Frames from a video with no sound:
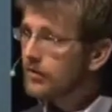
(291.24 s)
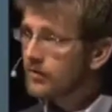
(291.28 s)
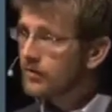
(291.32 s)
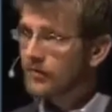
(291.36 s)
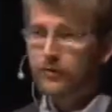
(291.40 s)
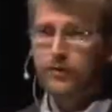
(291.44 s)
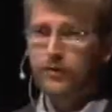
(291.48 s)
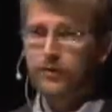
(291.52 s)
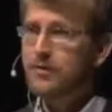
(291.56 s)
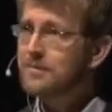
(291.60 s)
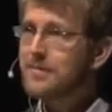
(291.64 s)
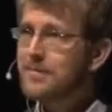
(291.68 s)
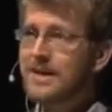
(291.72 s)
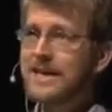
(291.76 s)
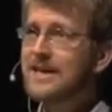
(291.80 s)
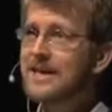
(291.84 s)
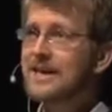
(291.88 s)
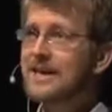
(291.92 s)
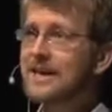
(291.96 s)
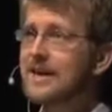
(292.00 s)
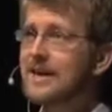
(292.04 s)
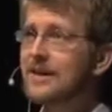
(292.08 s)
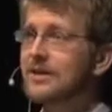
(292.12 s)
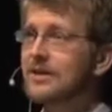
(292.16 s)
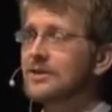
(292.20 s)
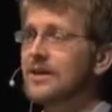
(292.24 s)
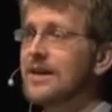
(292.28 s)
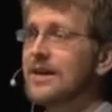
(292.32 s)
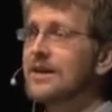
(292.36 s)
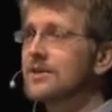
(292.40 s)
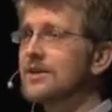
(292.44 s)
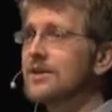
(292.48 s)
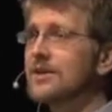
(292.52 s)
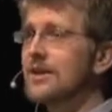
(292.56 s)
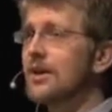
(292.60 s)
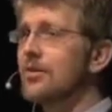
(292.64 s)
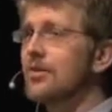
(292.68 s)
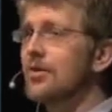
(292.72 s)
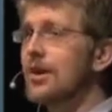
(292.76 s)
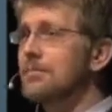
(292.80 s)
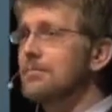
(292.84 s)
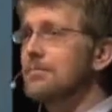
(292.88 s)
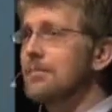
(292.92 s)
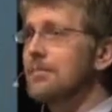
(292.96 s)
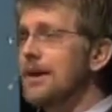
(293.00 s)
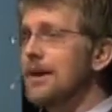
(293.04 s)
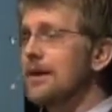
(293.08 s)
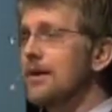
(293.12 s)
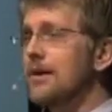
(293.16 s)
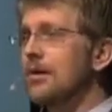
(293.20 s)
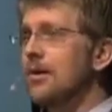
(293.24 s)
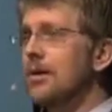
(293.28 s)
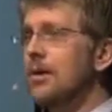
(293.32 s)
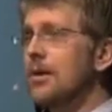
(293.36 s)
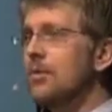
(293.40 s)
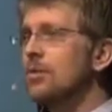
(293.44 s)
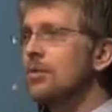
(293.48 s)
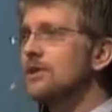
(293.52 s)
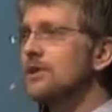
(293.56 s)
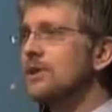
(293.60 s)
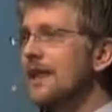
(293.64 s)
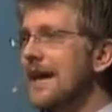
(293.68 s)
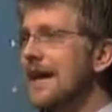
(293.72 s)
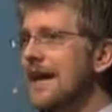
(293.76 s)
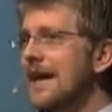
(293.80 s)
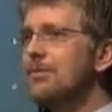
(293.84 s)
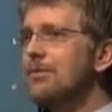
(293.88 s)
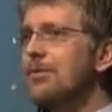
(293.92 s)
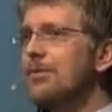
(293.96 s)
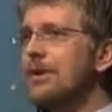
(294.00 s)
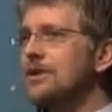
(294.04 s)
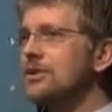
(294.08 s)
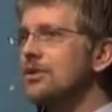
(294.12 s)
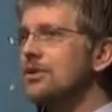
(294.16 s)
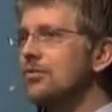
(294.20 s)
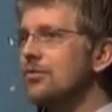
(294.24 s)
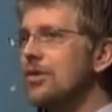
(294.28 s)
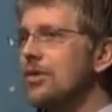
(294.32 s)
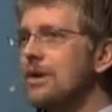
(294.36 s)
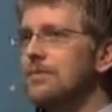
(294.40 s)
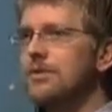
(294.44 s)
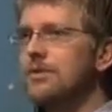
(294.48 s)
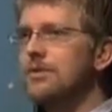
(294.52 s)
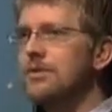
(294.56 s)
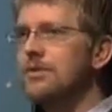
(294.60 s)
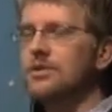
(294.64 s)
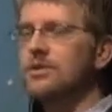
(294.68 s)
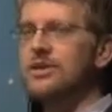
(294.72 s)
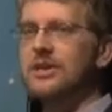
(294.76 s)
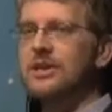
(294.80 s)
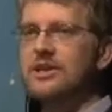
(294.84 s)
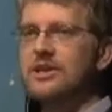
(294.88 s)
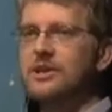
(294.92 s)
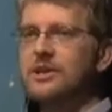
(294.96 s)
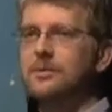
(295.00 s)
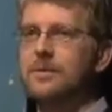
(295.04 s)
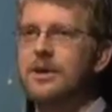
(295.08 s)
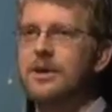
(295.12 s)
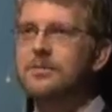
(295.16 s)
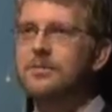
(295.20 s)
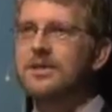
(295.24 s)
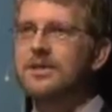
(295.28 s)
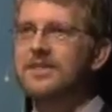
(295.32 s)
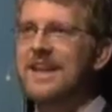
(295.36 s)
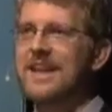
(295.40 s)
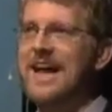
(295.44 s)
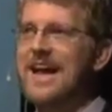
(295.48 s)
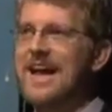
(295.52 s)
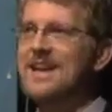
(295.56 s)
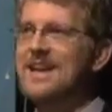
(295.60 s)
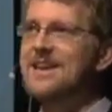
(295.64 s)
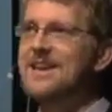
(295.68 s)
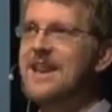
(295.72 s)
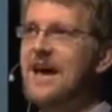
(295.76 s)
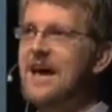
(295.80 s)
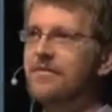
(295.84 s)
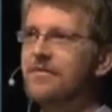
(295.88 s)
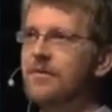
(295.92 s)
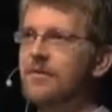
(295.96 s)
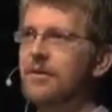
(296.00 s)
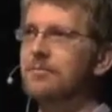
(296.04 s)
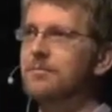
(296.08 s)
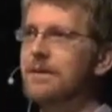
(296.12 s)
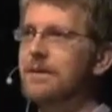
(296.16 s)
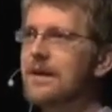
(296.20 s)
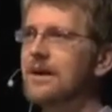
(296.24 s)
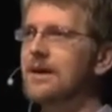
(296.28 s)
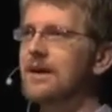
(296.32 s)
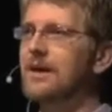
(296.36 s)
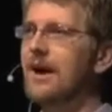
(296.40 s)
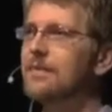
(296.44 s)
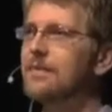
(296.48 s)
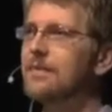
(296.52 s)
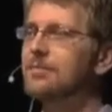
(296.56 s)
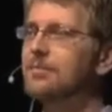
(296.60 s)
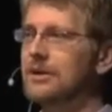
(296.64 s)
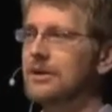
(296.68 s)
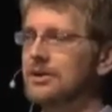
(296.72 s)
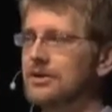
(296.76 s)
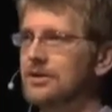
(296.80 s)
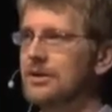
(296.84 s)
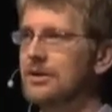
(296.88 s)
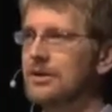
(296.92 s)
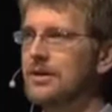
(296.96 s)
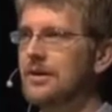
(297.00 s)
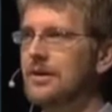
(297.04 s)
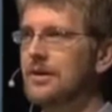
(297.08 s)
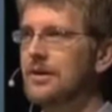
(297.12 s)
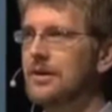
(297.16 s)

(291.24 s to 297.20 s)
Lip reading: for many years, Alexander Graham Bell was laboring to reproduce an experiment that had never been accomplished.